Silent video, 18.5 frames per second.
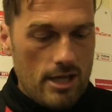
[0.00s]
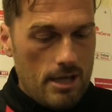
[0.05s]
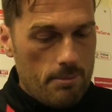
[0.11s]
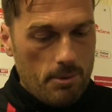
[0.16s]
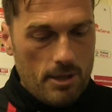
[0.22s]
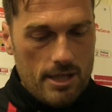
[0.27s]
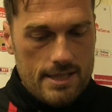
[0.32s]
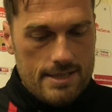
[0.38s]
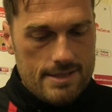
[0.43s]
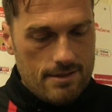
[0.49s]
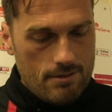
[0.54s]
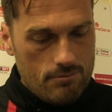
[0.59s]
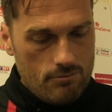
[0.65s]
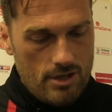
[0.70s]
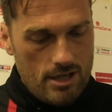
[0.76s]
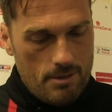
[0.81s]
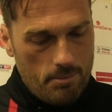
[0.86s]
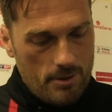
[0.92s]
really pleased
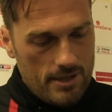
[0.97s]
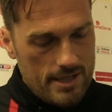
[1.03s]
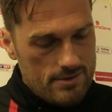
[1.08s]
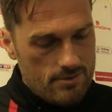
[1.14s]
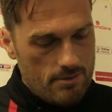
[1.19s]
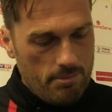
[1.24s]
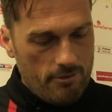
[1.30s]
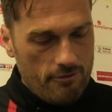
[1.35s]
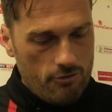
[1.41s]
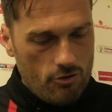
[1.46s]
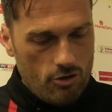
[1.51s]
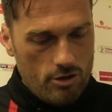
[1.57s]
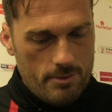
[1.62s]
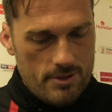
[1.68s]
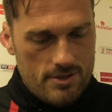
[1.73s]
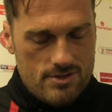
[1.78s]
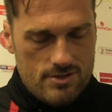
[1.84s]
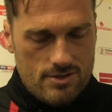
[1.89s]
with the
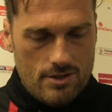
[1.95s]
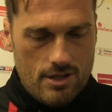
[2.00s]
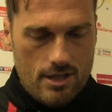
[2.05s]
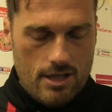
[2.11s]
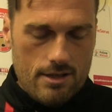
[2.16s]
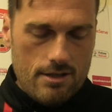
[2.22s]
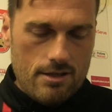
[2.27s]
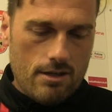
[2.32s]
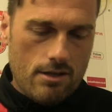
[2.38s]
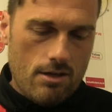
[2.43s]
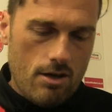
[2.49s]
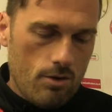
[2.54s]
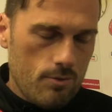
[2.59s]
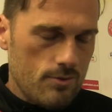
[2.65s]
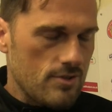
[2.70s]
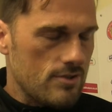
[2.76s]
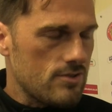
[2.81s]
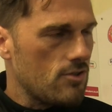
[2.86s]
performance. The
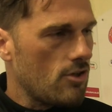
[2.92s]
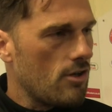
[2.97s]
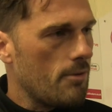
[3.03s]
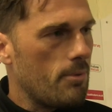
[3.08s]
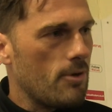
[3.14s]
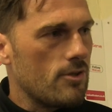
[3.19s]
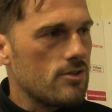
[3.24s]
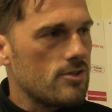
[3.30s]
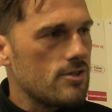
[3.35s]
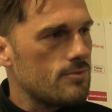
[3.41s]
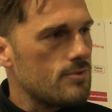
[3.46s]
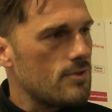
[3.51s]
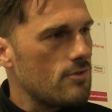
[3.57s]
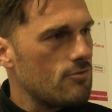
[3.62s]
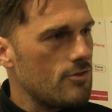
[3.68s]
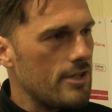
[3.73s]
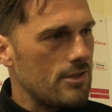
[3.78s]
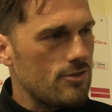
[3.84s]
goal was a sucker punch, it
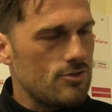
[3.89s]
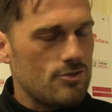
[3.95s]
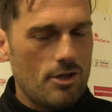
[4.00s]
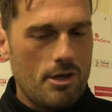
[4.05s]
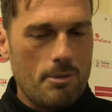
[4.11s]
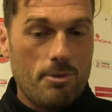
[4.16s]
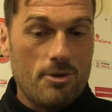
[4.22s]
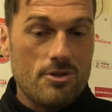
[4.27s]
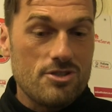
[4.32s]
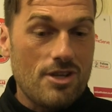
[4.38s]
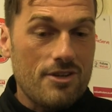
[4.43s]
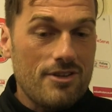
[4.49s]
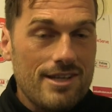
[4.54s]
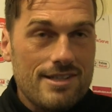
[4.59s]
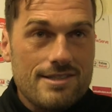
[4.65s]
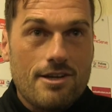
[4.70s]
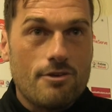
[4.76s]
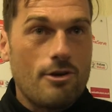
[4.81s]
was a real sucker punch. I
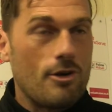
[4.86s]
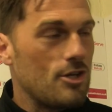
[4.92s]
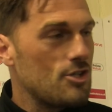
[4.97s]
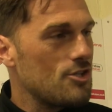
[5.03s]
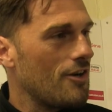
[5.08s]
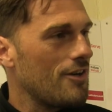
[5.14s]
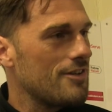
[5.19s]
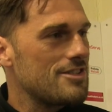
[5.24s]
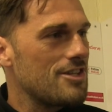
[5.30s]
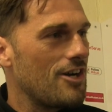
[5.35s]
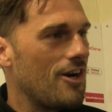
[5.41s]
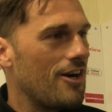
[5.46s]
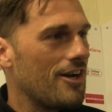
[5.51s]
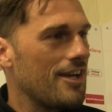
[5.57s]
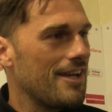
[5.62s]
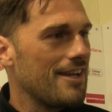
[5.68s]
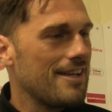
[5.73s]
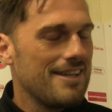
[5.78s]
think it's the only shot on
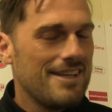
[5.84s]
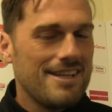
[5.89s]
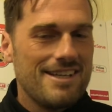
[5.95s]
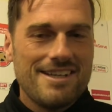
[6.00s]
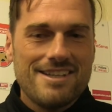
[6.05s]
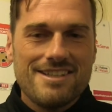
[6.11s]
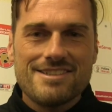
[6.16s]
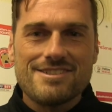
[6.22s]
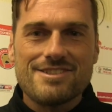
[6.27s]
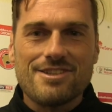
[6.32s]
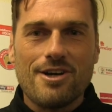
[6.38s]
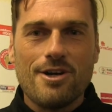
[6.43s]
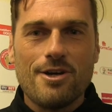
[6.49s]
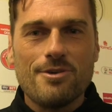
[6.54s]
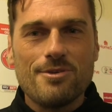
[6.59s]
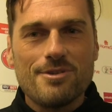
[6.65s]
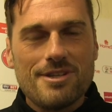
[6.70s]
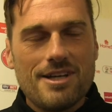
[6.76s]
target.
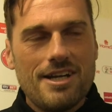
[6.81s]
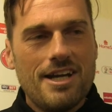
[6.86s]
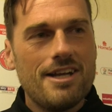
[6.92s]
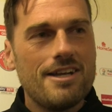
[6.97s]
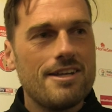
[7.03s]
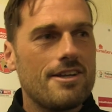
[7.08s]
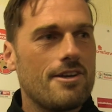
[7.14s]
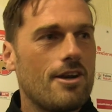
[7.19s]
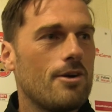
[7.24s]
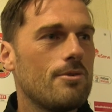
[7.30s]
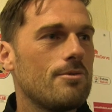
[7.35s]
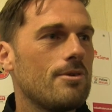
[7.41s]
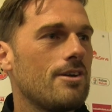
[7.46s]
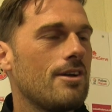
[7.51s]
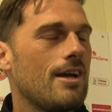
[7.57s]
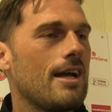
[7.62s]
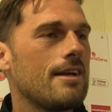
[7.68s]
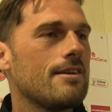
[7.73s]
So, you know,
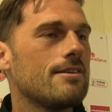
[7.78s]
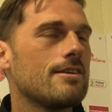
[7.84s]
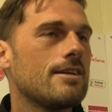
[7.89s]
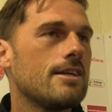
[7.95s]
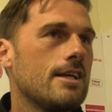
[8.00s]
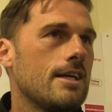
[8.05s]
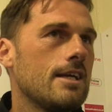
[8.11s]
and